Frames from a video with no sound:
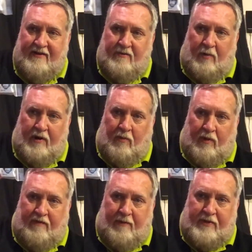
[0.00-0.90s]

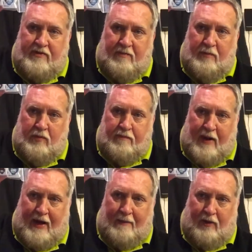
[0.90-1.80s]
one of them is to move
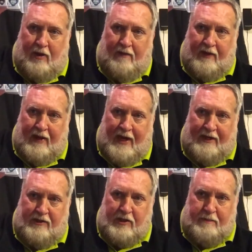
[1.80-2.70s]
Bob along the line
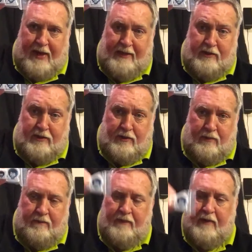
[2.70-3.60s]
because he's painting too.